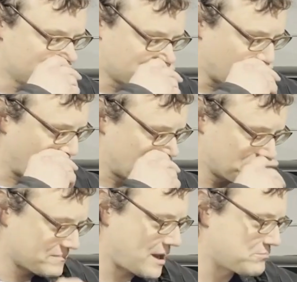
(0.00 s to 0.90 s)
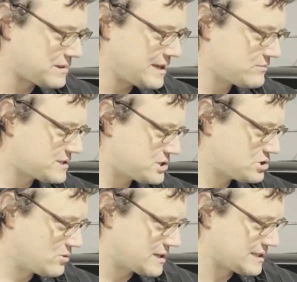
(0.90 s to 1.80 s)
So I'm playing with the
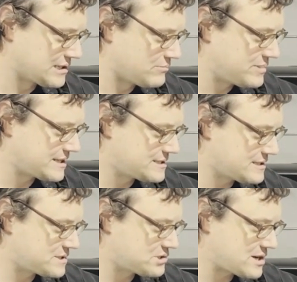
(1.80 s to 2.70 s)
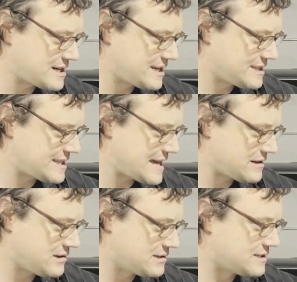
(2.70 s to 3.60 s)
choke a little bit to try to get
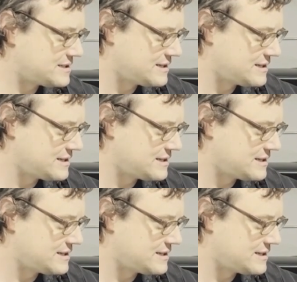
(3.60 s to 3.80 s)
that good.